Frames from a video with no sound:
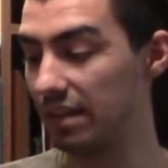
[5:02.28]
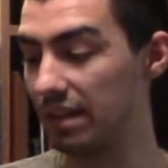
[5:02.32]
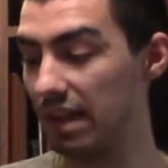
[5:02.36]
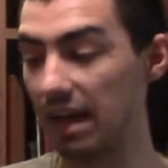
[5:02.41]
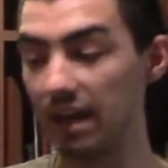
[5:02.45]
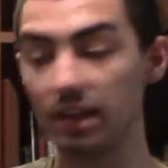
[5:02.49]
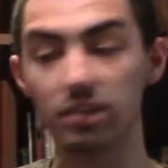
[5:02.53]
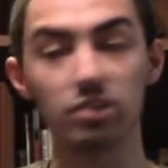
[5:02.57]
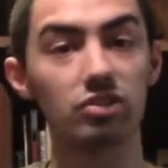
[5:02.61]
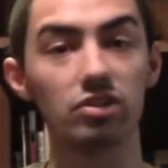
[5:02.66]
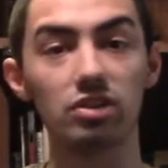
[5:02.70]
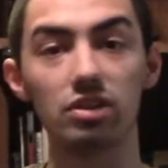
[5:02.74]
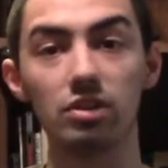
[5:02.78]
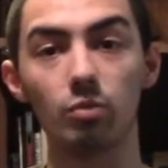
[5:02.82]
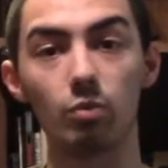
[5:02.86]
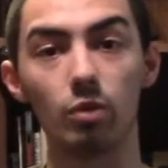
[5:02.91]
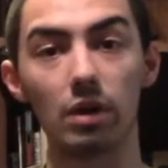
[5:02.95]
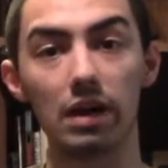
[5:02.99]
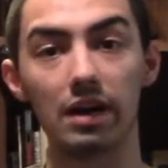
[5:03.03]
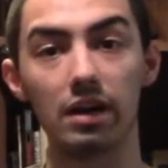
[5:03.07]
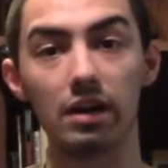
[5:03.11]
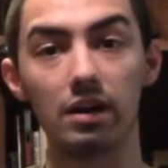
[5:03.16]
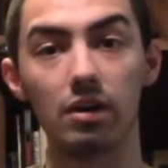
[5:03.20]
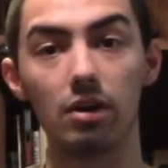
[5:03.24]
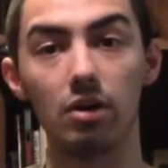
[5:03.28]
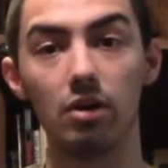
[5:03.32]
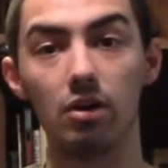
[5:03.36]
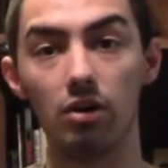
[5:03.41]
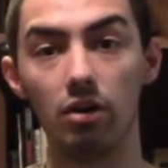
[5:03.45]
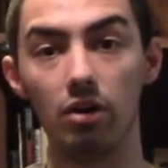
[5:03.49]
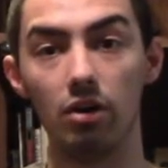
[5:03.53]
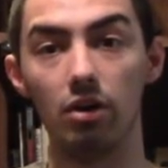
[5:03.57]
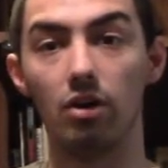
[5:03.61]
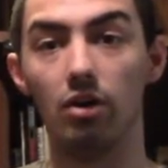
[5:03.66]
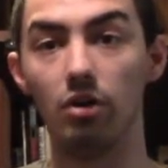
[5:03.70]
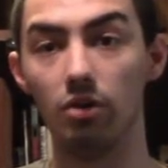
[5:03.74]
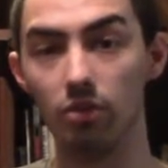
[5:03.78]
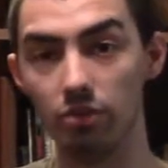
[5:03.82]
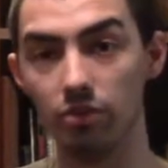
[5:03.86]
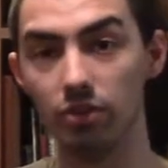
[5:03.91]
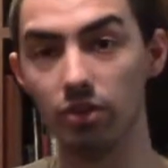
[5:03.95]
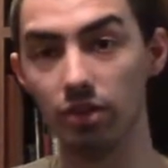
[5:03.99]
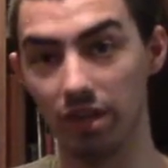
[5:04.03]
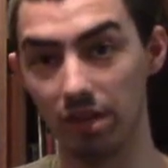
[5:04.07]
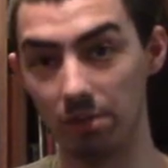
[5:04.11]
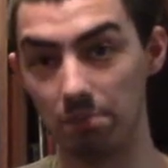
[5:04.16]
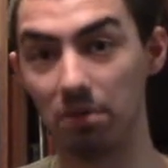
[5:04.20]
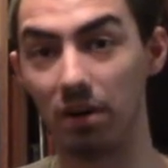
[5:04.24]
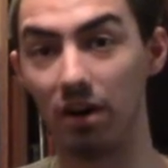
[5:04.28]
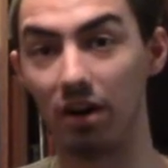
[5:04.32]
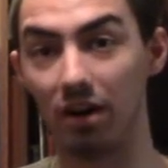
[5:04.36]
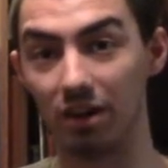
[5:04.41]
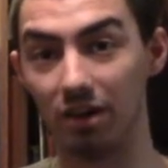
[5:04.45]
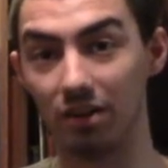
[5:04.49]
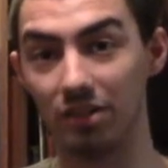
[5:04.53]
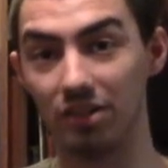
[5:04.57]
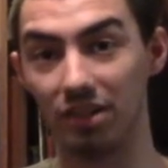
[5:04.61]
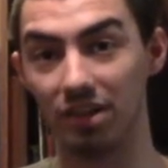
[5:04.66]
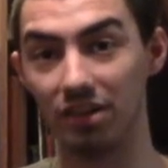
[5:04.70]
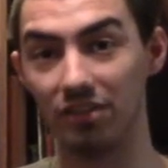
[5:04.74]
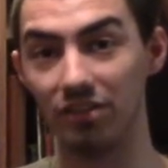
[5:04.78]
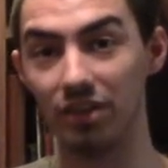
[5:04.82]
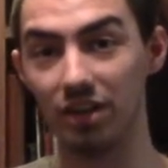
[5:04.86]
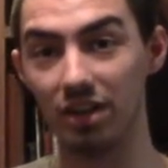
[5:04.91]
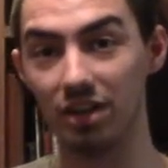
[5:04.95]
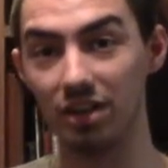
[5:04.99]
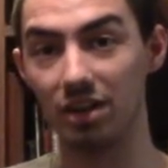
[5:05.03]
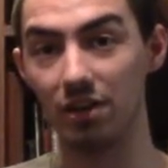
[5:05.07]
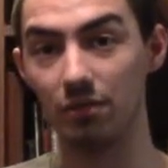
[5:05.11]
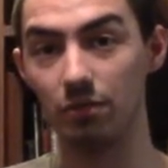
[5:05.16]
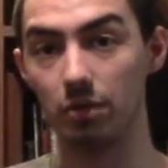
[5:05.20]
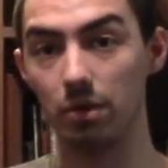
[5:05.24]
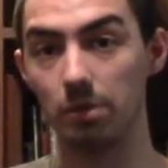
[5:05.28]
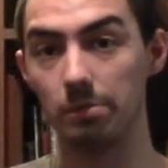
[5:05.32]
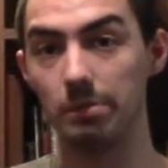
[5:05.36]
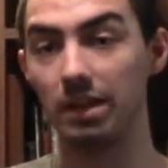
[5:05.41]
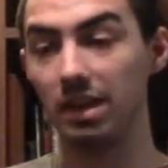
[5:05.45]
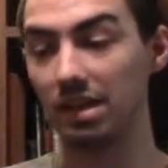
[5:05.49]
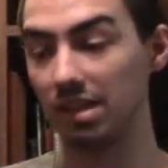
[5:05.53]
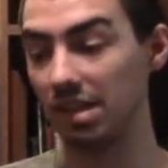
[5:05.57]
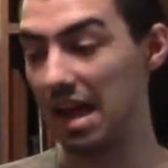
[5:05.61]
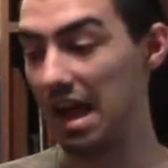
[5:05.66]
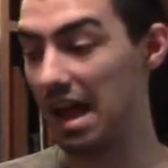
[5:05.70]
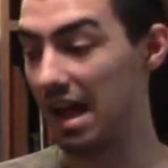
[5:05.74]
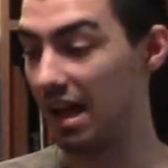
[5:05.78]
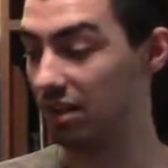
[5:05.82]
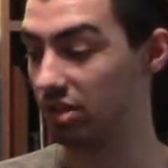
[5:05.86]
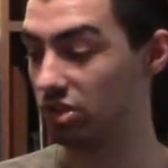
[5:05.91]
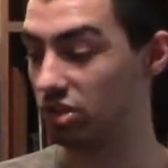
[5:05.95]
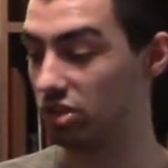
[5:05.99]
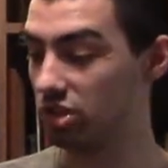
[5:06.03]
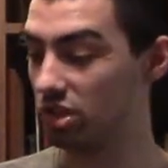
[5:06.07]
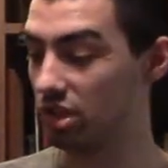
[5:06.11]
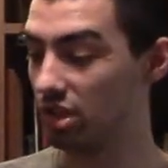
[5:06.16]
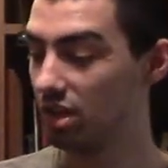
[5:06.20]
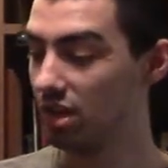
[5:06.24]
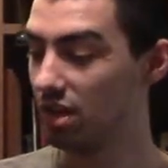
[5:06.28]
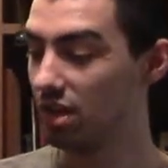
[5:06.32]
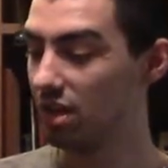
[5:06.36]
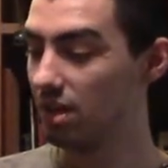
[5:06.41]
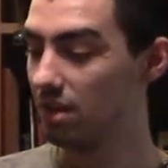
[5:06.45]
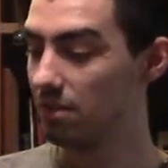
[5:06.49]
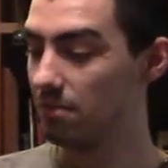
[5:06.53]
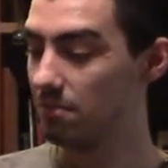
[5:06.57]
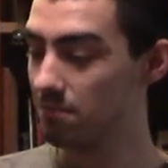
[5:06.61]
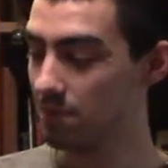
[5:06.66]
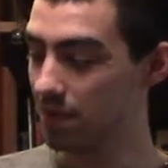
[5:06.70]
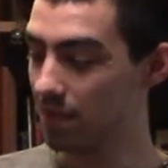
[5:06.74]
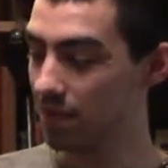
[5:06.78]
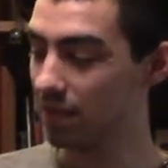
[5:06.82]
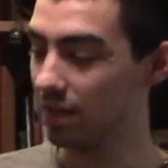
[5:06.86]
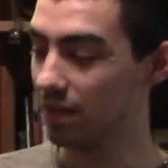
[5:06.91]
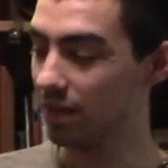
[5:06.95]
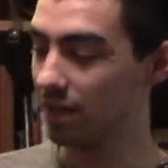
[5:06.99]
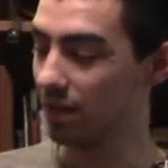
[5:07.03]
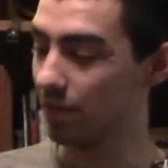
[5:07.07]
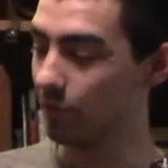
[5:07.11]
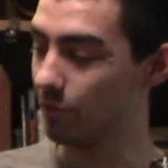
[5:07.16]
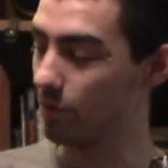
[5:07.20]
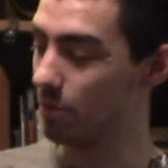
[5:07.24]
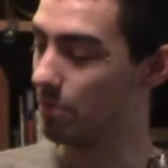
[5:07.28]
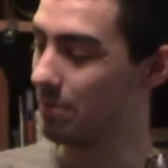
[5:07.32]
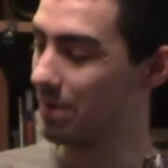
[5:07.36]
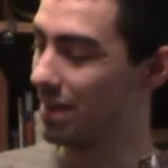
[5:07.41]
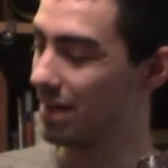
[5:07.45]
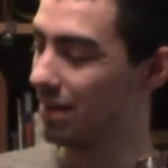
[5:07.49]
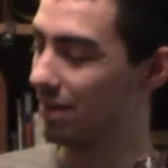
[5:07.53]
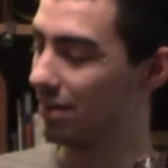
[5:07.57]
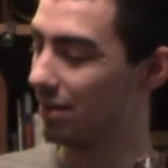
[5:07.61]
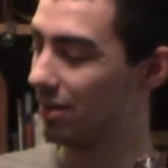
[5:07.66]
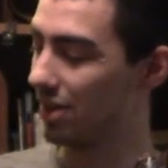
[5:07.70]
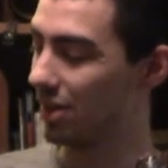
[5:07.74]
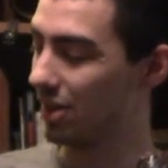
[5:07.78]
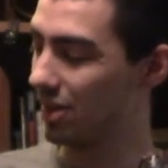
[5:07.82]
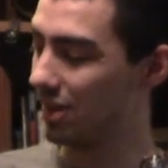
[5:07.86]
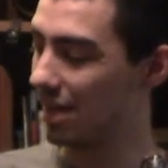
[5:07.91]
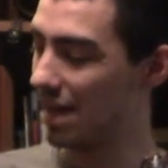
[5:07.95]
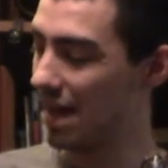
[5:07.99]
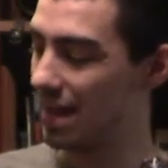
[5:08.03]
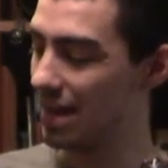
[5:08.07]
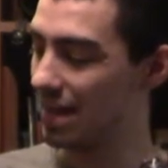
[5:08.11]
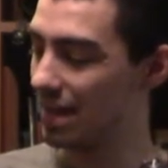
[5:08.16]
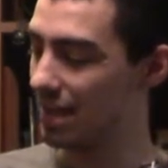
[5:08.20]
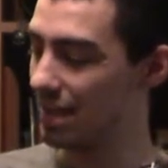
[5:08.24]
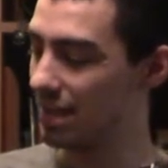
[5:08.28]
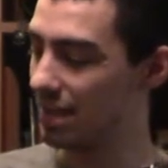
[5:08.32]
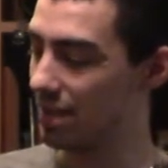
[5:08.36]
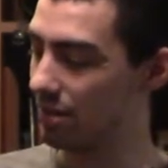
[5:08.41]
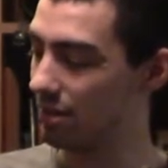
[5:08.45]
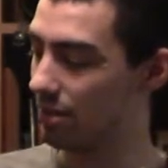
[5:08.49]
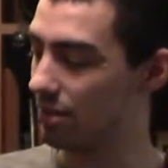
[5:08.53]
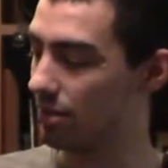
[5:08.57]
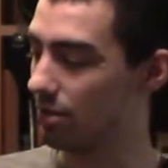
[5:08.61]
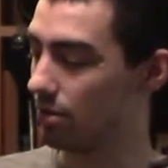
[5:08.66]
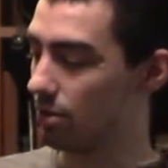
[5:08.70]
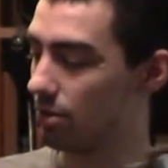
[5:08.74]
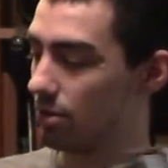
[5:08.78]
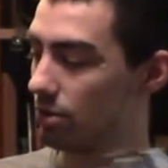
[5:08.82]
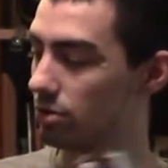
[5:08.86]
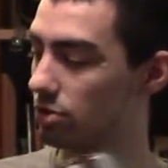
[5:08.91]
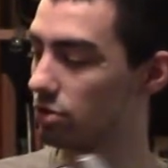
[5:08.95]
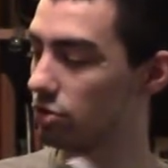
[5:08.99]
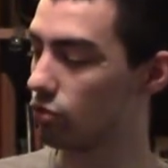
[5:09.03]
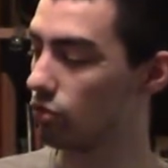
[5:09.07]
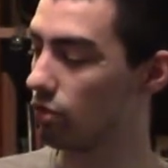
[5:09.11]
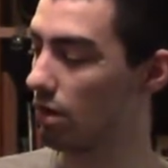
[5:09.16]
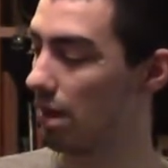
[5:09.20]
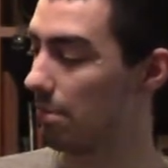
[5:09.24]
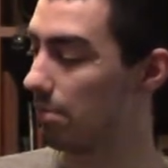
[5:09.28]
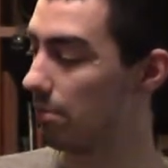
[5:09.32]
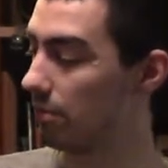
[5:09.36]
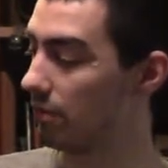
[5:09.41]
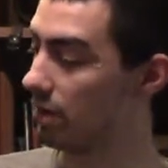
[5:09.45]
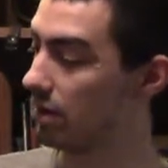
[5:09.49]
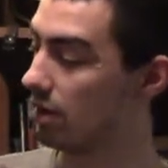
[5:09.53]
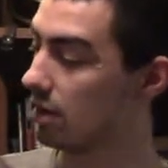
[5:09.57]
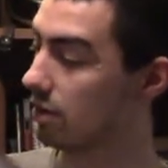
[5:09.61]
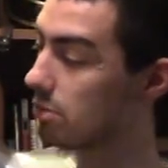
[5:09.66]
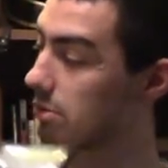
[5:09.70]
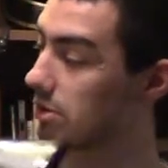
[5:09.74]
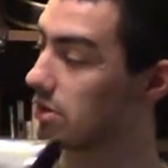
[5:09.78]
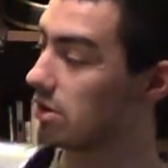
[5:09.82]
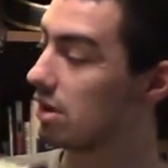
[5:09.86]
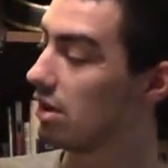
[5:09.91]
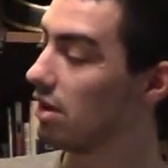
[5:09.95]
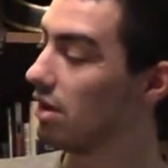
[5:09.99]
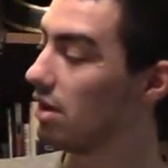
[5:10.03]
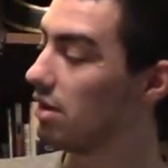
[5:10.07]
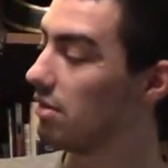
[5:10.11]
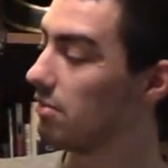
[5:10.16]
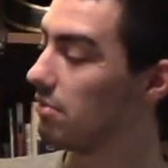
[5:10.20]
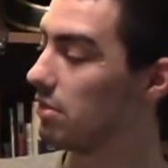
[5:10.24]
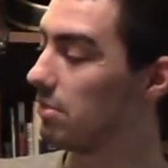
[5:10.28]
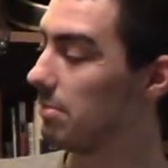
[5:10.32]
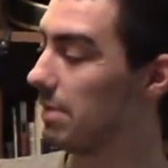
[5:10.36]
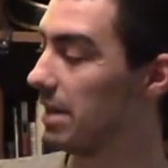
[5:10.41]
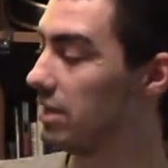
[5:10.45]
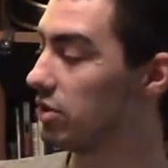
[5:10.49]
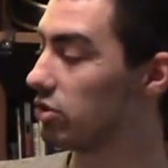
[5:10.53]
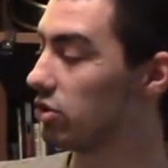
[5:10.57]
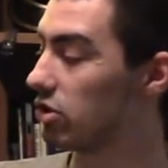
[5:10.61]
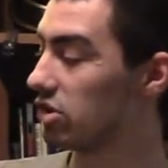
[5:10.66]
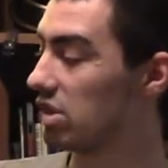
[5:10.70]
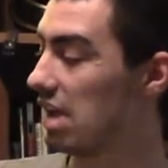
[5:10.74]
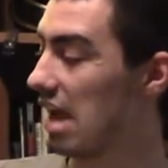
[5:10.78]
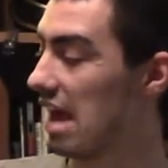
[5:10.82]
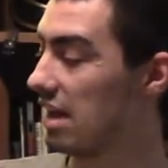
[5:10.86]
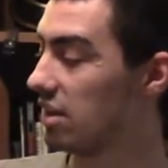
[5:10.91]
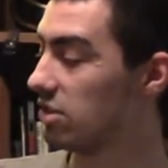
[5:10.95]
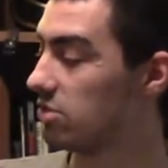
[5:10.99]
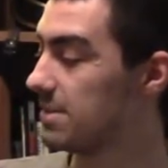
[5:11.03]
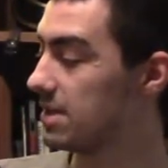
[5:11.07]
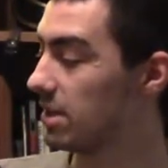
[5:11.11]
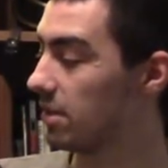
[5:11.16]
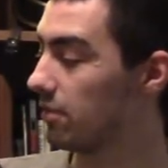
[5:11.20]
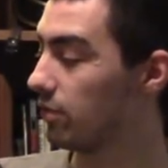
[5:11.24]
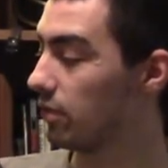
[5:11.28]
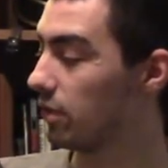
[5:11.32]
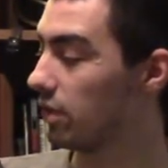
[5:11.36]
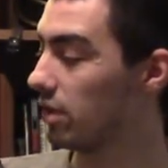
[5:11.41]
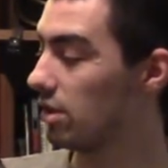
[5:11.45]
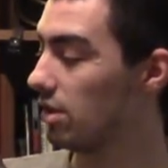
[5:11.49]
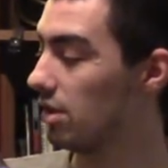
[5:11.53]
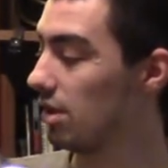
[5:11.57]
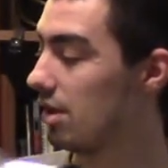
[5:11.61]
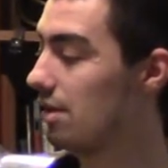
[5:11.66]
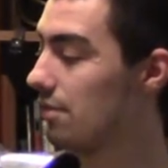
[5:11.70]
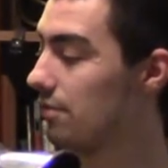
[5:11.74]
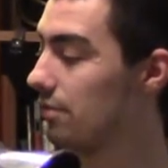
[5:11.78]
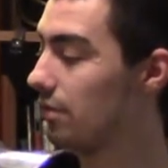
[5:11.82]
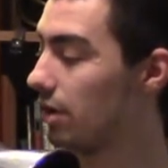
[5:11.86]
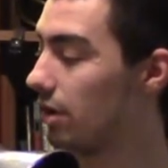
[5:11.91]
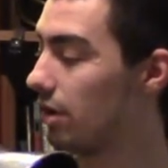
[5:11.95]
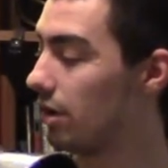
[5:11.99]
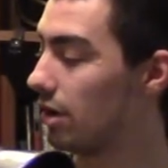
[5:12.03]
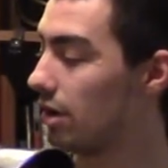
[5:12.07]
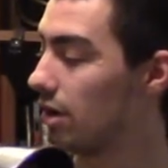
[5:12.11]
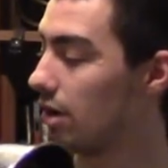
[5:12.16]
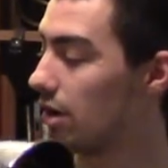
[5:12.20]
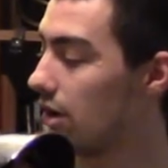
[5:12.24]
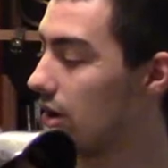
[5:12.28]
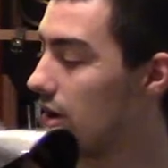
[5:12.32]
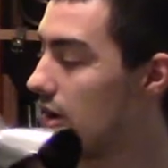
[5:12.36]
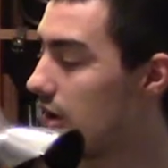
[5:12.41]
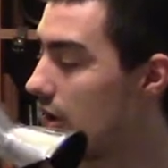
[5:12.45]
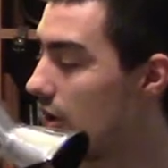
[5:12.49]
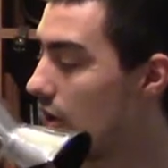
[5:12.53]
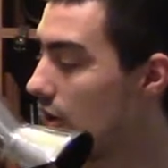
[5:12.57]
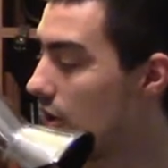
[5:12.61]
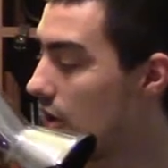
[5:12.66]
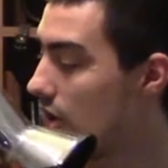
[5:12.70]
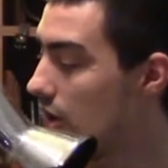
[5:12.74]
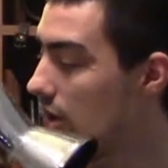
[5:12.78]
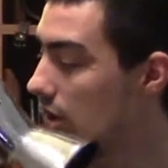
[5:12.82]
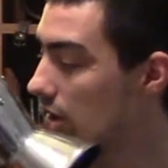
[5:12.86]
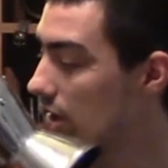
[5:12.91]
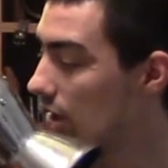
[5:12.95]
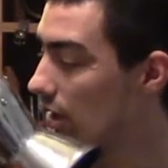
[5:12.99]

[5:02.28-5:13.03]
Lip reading: actually where only parts of the glove would have been attached, meaning it would have made it a lot easier to grip. In other words, the major attachments for the glove are all